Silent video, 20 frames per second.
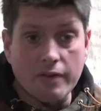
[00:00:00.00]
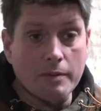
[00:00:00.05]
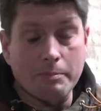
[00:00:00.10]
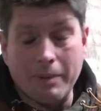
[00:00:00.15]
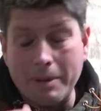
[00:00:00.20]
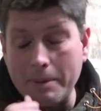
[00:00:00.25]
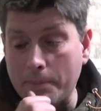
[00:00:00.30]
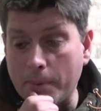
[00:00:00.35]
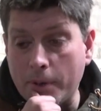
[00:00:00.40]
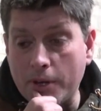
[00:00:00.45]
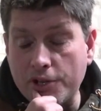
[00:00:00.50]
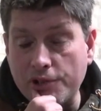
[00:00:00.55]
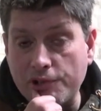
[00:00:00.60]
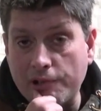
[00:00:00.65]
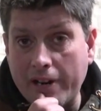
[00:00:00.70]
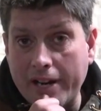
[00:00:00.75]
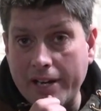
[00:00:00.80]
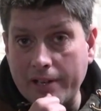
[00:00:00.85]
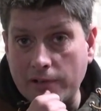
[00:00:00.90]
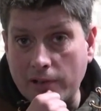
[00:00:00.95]
it, put a
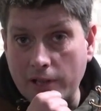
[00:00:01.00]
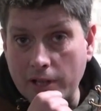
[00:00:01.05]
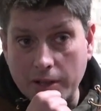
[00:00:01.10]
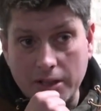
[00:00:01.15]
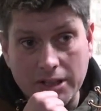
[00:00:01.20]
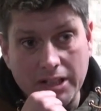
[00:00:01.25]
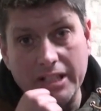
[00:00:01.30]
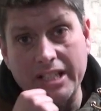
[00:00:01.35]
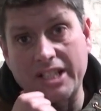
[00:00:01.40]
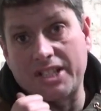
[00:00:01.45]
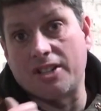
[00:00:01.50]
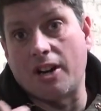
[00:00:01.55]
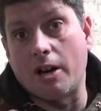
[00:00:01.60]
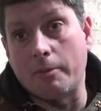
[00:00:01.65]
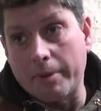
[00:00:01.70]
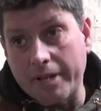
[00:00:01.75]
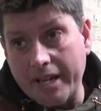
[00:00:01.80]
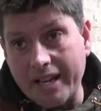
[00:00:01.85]
trailer on it, because at this time of